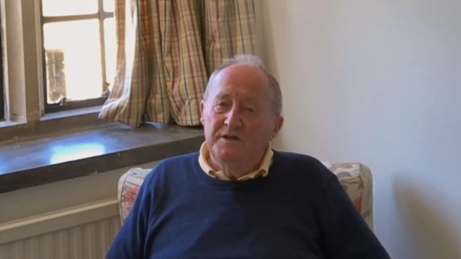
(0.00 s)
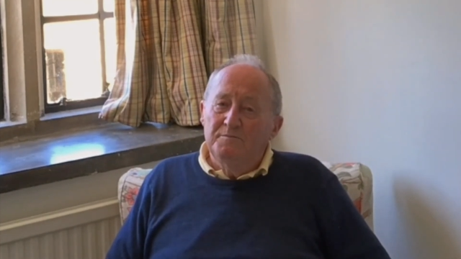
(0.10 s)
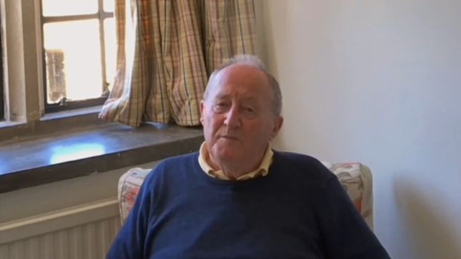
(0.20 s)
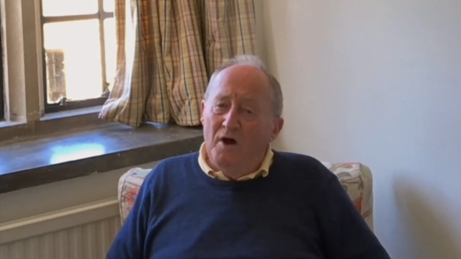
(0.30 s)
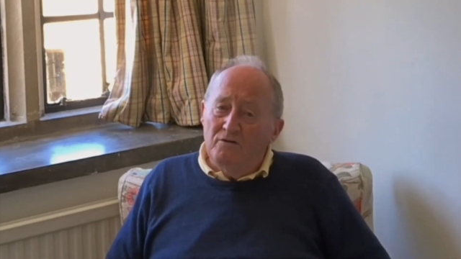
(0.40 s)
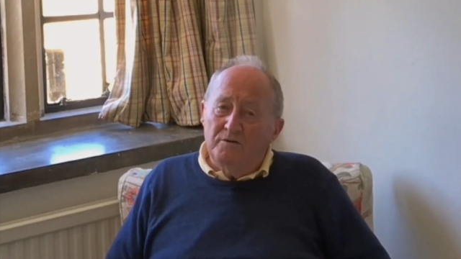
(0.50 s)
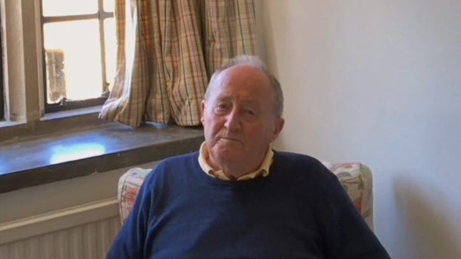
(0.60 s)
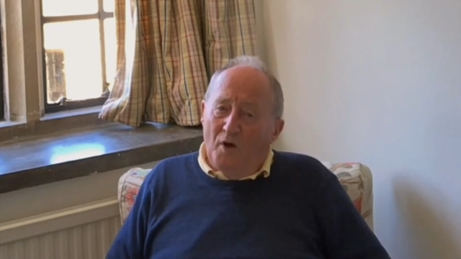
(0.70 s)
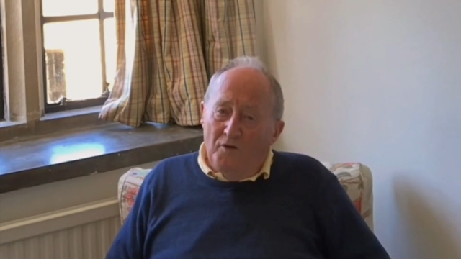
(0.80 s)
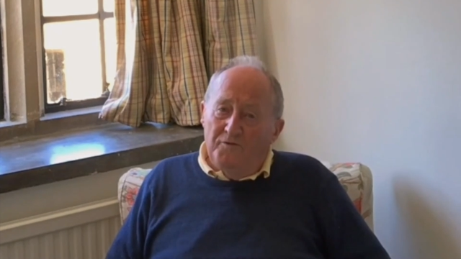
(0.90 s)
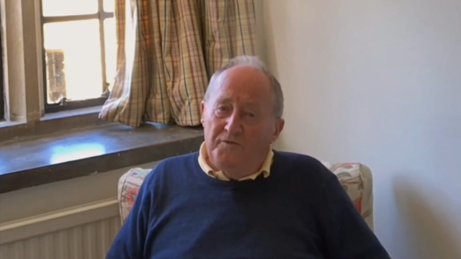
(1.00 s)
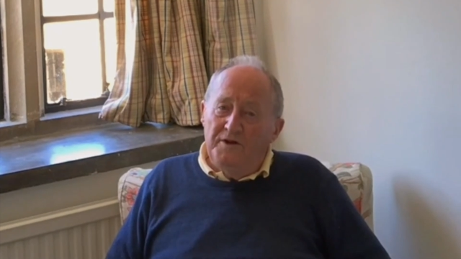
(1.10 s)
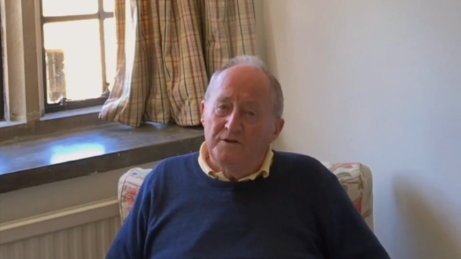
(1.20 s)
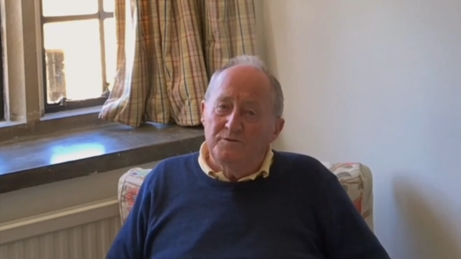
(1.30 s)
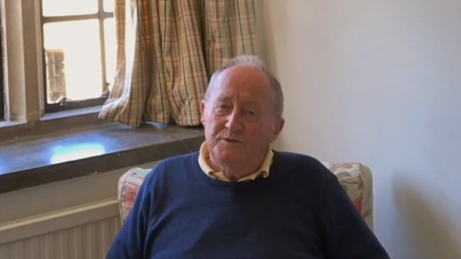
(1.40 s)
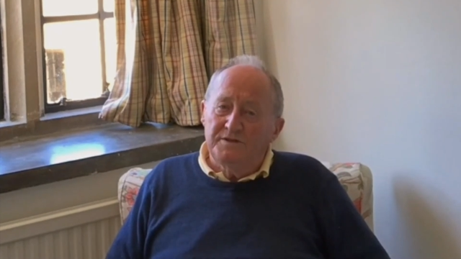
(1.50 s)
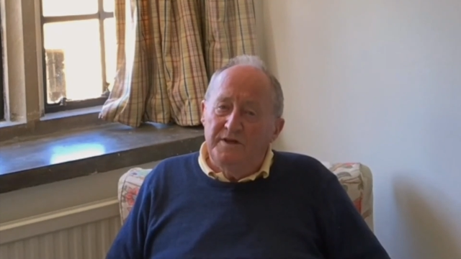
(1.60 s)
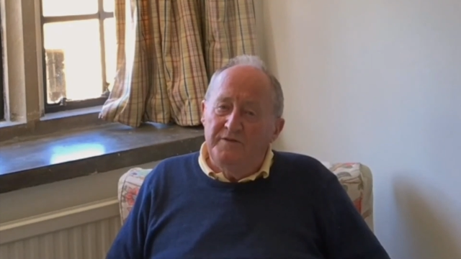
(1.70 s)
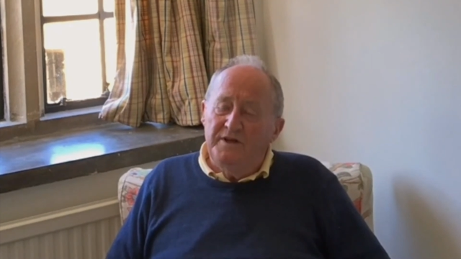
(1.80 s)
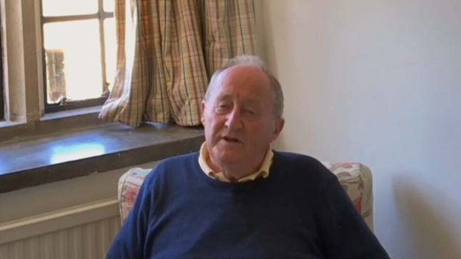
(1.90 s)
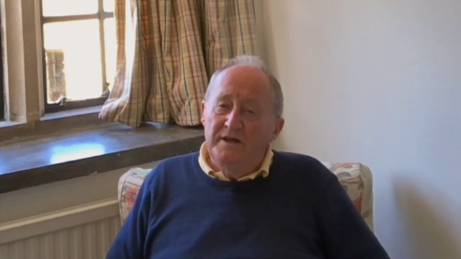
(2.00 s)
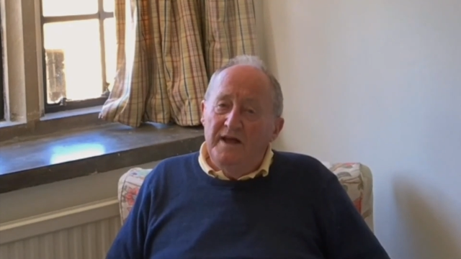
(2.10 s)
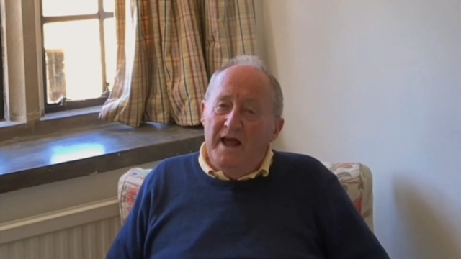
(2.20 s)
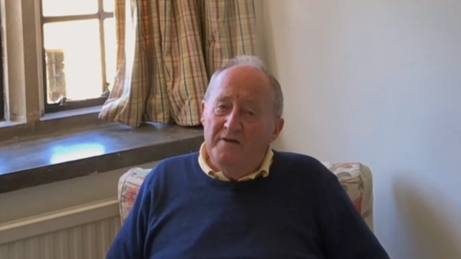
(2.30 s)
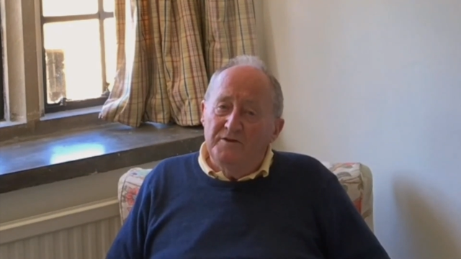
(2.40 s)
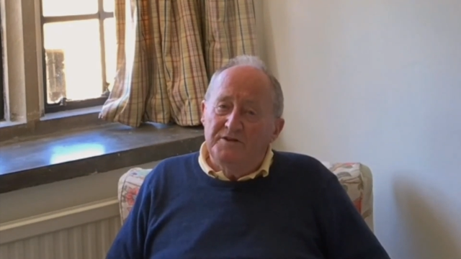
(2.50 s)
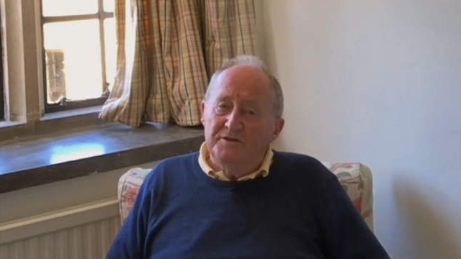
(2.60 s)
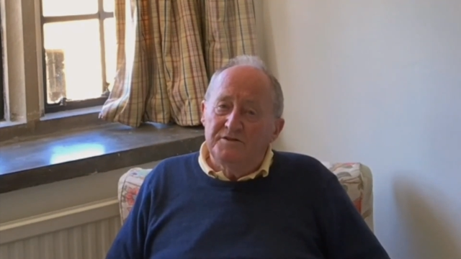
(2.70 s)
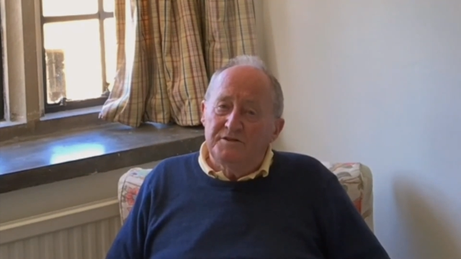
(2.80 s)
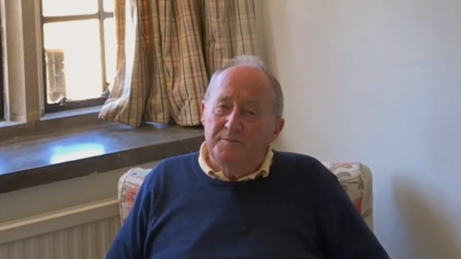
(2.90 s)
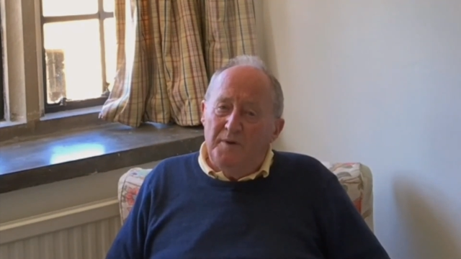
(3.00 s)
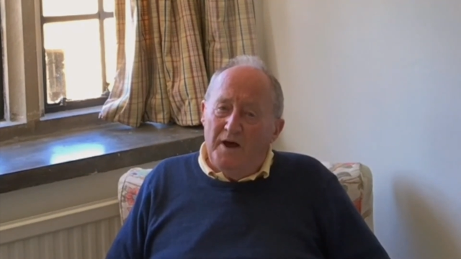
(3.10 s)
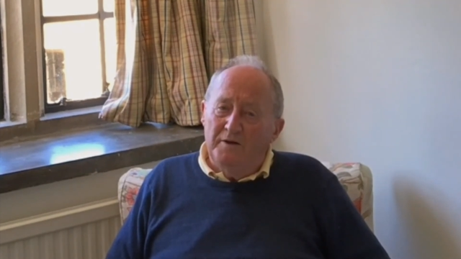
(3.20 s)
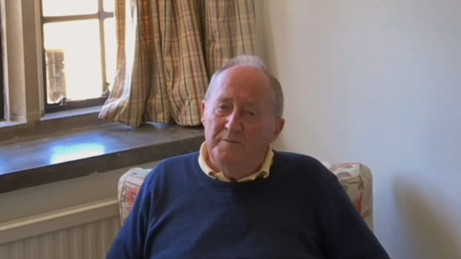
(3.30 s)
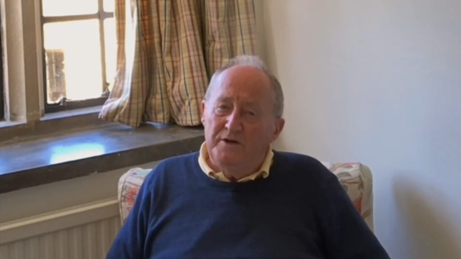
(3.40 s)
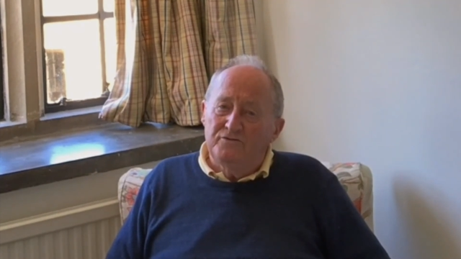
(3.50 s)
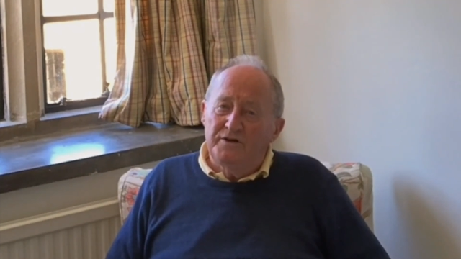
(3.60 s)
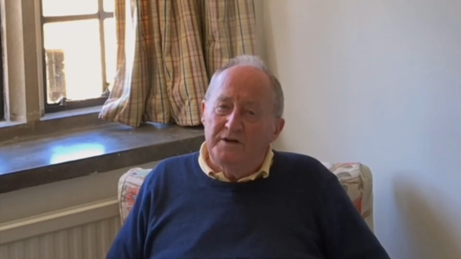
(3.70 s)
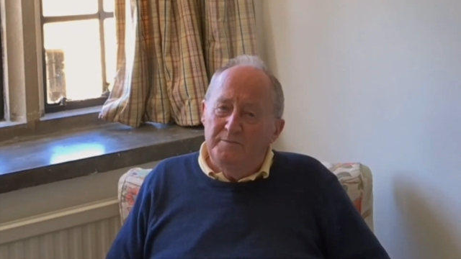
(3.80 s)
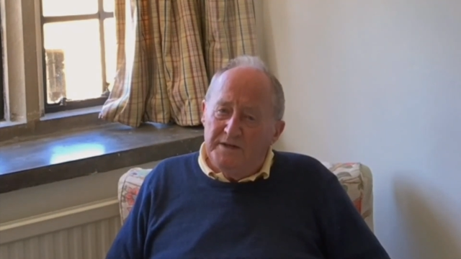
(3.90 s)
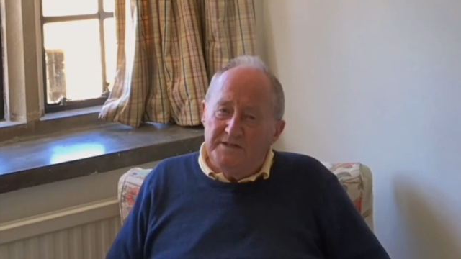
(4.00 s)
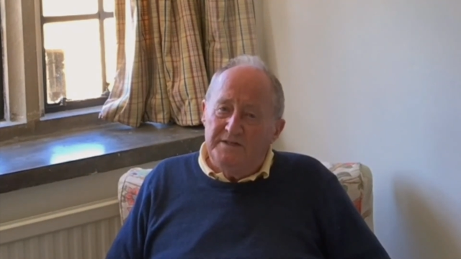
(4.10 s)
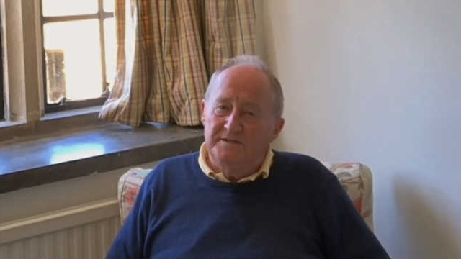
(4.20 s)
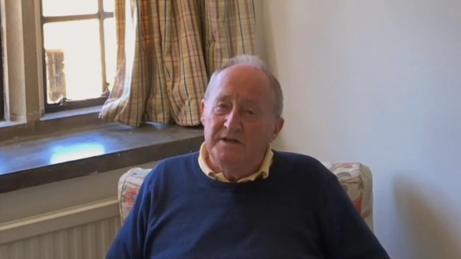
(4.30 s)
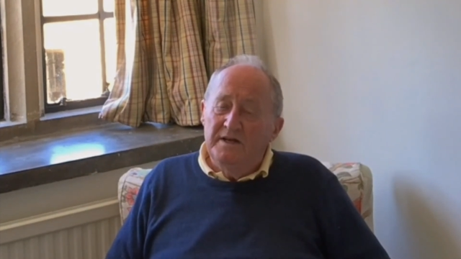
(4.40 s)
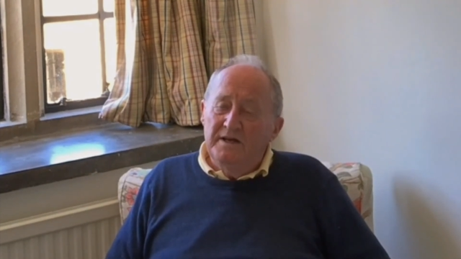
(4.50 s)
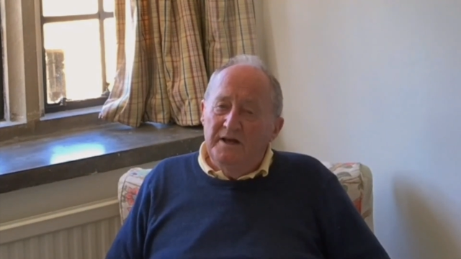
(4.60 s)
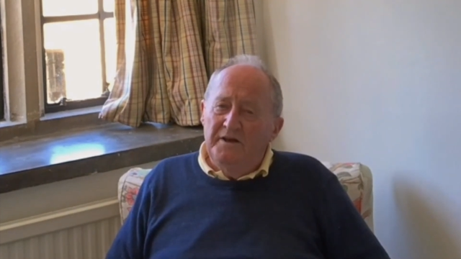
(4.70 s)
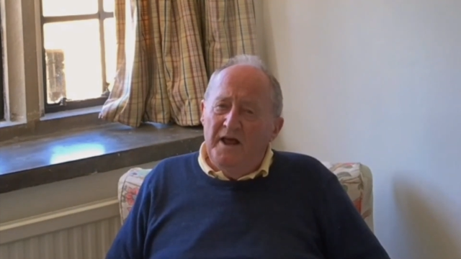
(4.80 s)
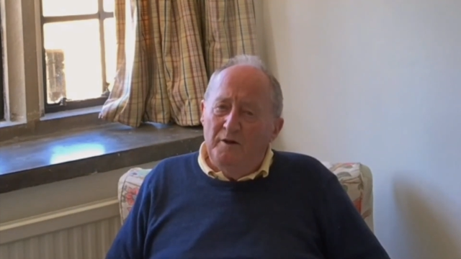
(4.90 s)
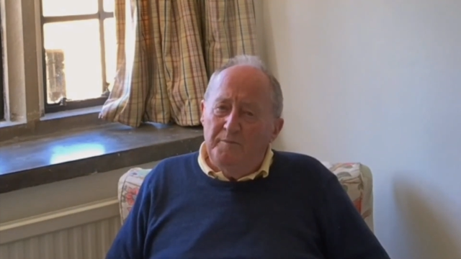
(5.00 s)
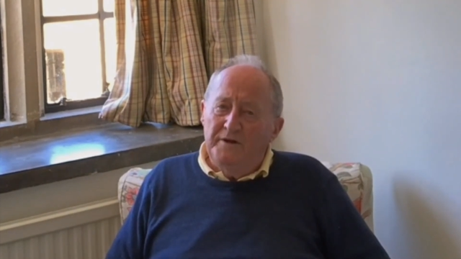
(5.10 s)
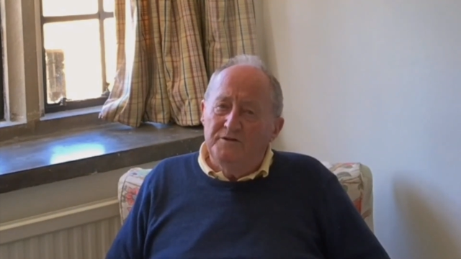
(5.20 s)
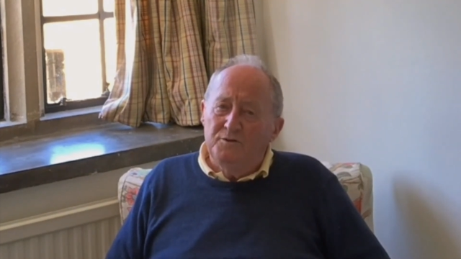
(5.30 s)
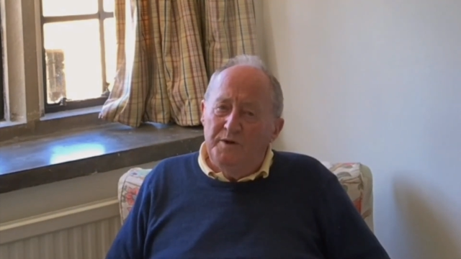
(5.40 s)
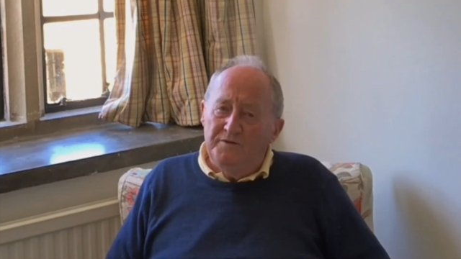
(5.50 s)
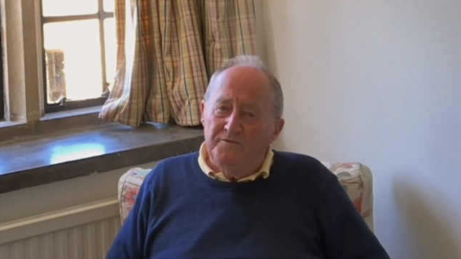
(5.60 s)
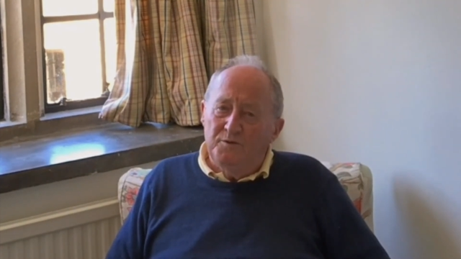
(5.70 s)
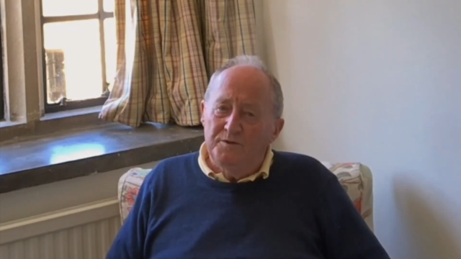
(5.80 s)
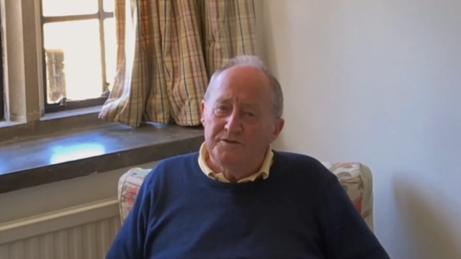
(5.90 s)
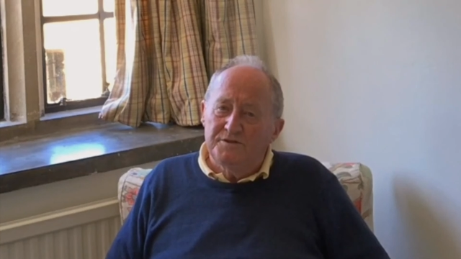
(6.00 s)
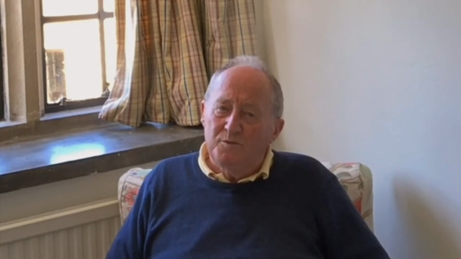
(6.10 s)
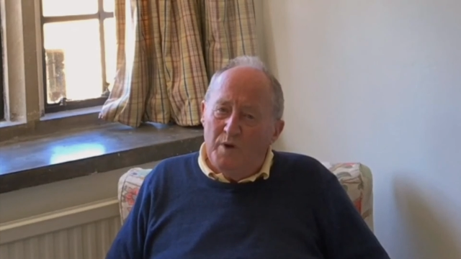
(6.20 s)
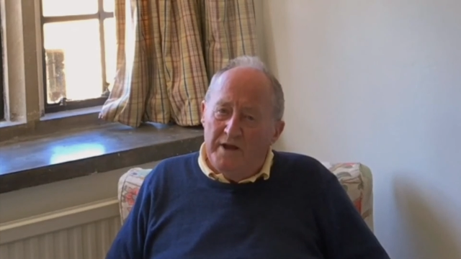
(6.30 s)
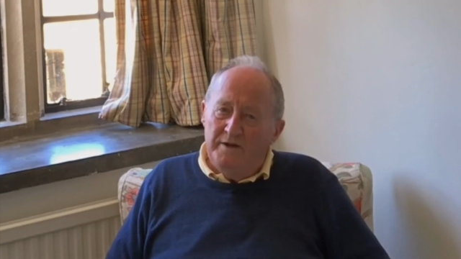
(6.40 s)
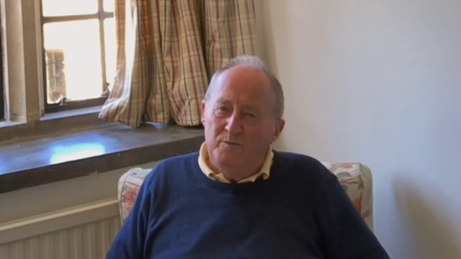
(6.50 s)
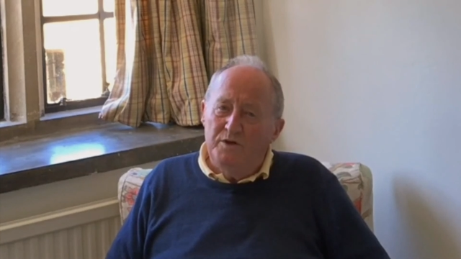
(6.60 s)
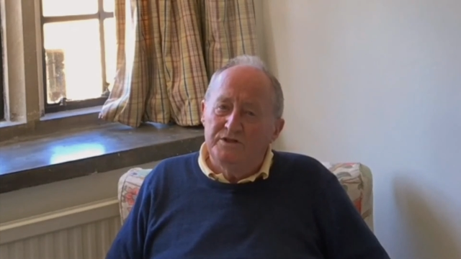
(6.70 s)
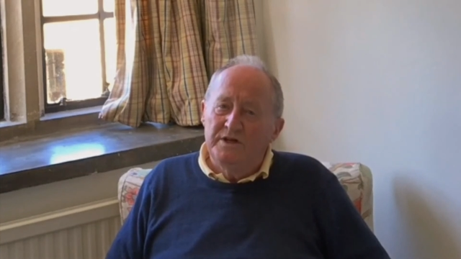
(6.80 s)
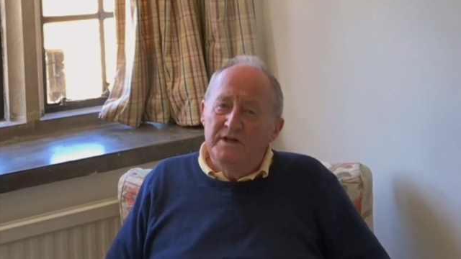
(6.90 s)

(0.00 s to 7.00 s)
Margaret Bonfield was giving evidence to parliamentary committees and helping to influence the way in which